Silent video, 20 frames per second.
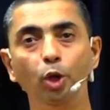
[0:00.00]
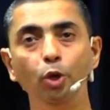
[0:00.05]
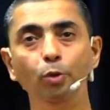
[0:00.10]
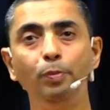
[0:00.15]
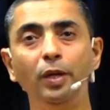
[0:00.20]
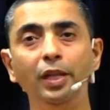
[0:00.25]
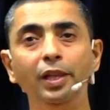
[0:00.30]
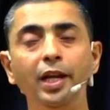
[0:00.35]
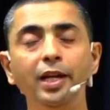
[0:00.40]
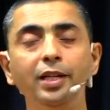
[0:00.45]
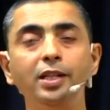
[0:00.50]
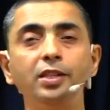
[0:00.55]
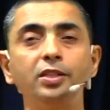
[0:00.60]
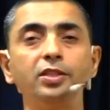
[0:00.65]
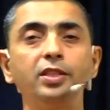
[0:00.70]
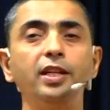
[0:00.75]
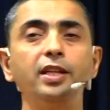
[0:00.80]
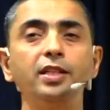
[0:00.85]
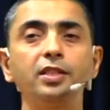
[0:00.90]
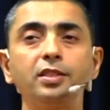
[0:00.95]
Prabhupada
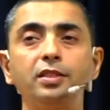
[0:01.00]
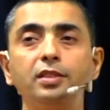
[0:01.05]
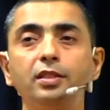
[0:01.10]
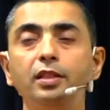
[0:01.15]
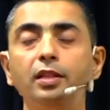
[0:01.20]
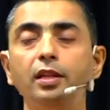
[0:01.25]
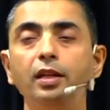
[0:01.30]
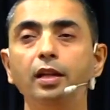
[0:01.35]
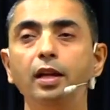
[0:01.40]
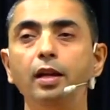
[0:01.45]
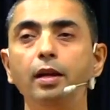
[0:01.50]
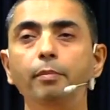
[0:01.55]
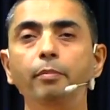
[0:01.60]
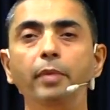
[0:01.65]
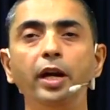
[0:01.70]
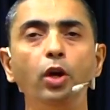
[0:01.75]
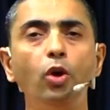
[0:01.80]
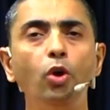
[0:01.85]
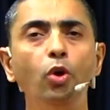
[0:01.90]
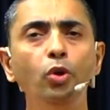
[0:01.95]
later says,
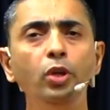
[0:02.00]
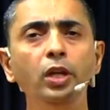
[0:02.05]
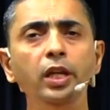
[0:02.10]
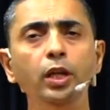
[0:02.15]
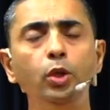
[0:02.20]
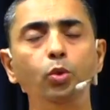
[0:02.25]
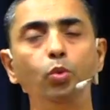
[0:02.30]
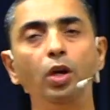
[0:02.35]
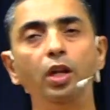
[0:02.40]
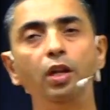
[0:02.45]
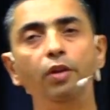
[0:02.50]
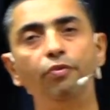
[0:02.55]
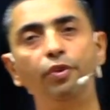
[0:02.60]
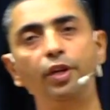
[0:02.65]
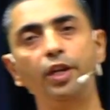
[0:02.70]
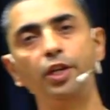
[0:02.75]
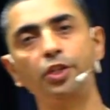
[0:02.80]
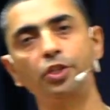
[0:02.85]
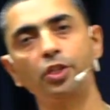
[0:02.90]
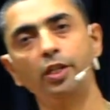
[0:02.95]
my only
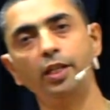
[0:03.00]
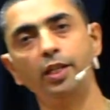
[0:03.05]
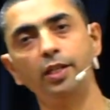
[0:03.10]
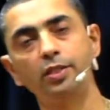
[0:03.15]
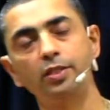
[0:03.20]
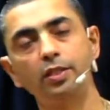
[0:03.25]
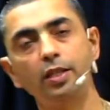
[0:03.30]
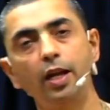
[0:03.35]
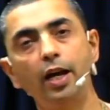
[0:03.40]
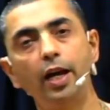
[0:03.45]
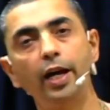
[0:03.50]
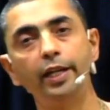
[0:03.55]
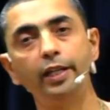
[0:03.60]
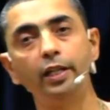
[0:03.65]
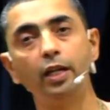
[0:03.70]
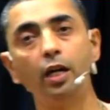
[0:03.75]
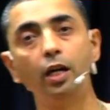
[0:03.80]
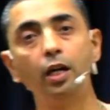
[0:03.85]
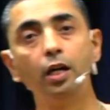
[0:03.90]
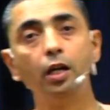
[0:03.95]
qualification is,
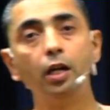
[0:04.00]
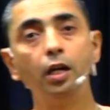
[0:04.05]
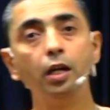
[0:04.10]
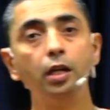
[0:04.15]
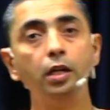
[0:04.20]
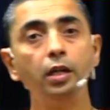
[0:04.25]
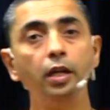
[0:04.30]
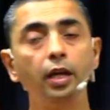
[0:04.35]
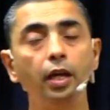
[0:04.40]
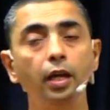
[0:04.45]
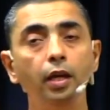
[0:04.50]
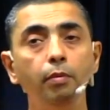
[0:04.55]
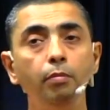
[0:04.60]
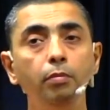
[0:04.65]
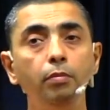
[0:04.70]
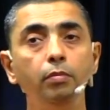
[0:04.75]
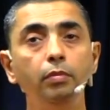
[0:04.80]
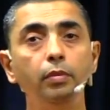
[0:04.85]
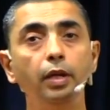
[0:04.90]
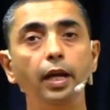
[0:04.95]
I heard
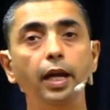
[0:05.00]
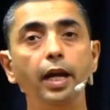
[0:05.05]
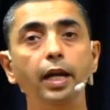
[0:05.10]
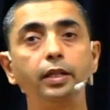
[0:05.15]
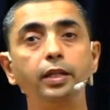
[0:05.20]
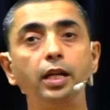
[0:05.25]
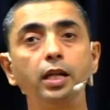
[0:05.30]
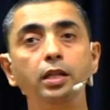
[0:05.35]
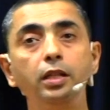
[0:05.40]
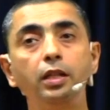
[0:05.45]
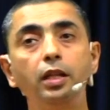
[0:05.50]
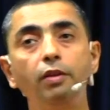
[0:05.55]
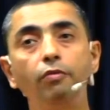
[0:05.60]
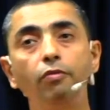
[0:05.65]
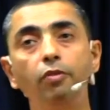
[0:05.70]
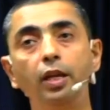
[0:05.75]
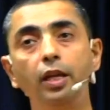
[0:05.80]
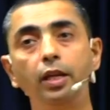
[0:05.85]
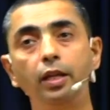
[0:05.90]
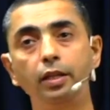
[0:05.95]
him
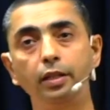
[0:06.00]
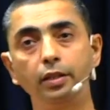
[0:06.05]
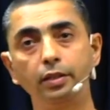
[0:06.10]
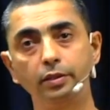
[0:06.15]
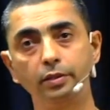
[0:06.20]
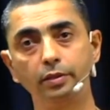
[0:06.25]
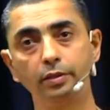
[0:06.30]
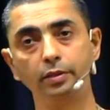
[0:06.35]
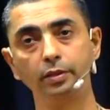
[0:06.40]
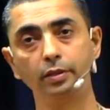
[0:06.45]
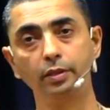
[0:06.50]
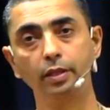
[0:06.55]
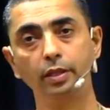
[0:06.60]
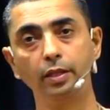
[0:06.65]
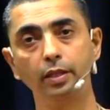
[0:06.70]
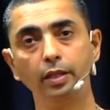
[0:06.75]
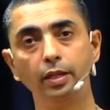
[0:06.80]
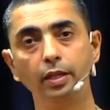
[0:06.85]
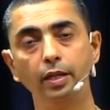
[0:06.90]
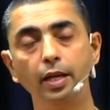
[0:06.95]
attentively.
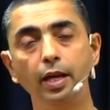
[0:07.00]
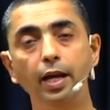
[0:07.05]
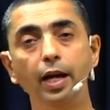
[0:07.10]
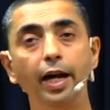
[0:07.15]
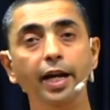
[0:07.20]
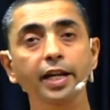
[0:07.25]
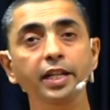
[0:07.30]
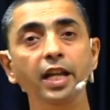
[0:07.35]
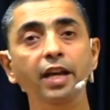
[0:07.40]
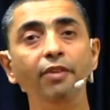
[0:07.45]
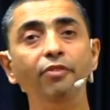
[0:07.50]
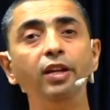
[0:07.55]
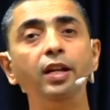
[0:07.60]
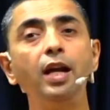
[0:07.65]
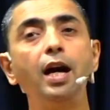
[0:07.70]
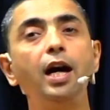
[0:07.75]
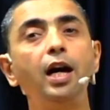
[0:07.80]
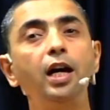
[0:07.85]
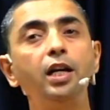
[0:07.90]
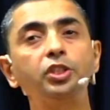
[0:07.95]
I
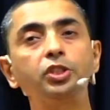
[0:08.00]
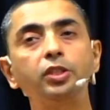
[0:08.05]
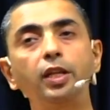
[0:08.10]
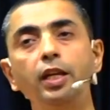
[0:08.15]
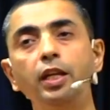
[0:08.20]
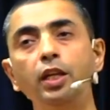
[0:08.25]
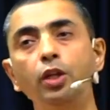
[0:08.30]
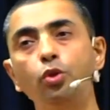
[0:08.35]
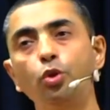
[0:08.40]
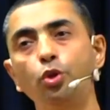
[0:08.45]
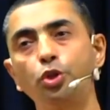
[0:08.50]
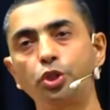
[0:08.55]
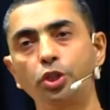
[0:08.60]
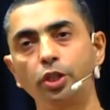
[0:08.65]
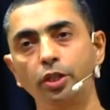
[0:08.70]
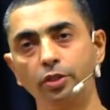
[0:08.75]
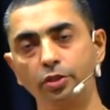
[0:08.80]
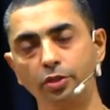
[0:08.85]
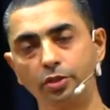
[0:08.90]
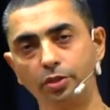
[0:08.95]
never asked any
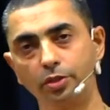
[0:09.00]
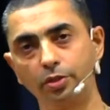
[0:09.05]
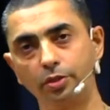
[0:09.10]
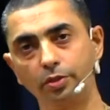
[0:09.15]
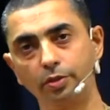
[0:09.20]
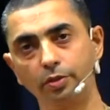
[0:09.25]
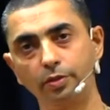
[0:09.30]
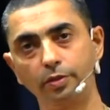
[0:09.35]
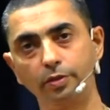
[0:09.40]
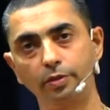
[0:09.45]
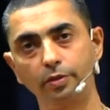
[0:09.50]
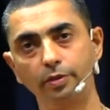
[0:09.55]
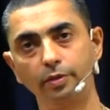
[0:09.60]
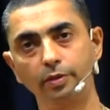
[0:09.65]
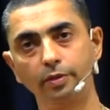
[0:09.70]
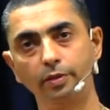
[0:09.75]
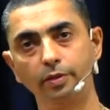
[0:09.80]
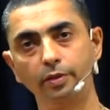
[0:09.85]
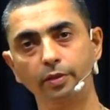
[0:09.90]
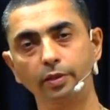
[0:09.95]
questions.
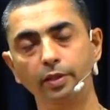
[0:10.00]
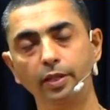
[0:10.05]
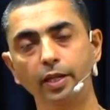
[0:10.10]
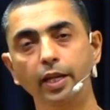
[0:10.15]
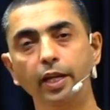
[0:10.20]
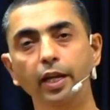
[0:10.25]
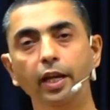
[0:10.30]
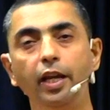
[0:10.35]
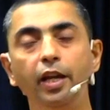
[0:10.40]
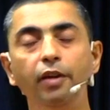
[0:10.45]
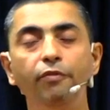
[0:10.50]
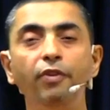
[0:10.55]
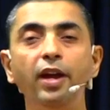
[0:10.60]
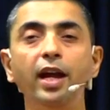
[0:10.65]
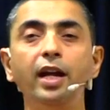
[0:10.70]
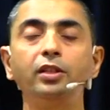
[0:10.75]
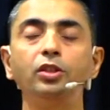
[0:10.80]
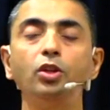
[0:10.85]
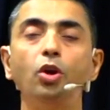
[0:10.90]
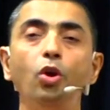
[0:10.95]
In
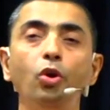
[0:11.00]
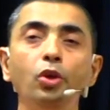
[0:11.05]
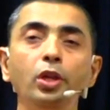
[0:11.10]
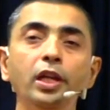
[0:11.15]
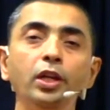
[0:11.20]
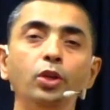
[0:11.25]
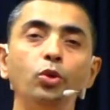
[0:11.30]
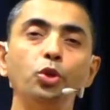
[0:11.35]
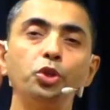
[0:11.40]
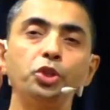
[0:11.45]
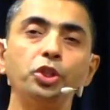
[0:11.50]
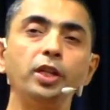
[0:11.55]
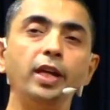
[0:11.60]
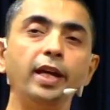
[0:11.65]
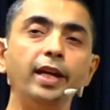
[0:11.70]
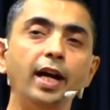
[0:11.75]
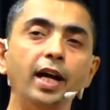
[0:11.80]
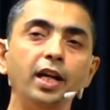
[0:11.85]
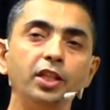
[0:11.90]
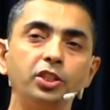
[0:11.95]
fact, the only
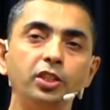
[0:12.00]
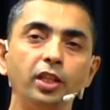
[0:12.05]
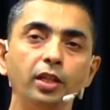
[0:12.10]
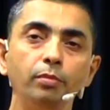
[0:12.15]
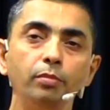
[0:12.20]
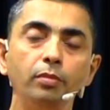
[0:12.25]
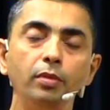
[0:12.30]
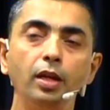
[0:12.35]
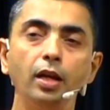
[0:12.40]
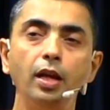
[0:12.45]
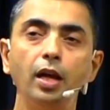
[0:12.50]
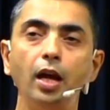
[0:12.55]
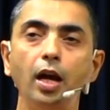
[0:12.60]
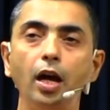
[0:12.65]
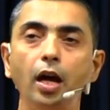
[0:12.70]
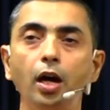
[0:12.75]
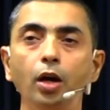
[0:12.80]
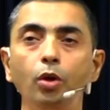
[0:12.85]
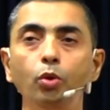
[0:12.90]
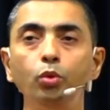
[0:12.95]
question I asked him,
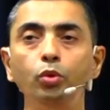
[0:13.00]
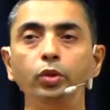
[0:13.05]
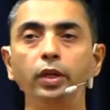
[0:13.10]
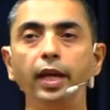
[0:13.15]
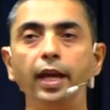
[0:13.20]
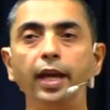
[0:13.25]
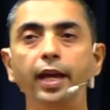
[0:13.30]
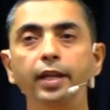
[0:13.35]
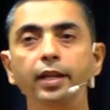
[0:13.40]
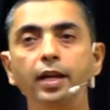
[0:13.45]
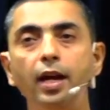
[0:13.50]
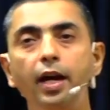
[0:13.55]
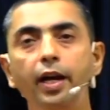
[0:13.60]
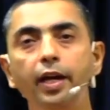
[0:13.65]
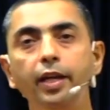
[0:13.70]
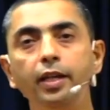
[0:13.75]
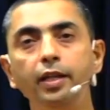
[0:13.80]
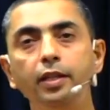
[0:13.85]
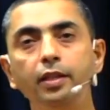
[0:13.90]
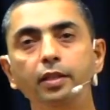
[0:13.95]
how can
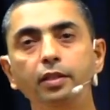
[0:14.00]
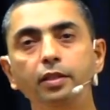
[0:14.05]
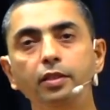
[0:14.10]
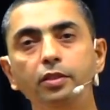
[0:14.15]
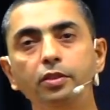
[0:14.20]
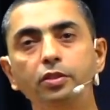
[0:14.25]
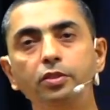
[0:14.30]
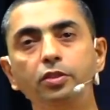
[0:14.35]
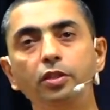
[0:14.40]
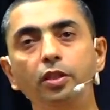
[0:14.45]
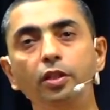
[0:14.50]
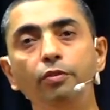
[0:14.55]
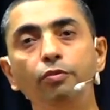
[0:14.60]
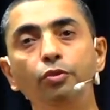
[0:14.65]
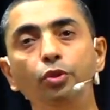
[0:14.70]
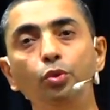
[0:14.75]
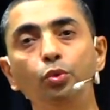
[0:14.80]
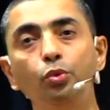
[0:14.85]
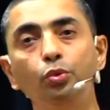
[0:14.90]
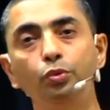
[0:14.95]
I
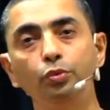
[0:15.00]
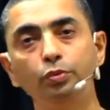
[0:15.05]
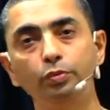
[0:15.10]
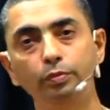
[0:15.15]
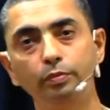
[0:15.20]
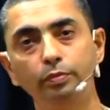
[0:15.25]
serve you?